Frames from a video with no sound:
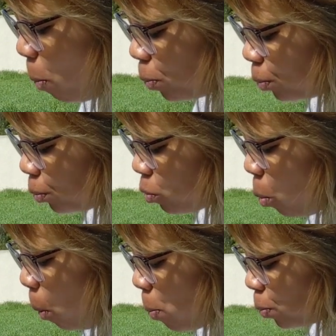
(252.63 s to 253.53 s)
And the
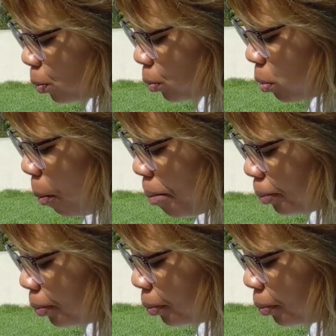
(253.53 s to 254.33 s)
sunshine, of course.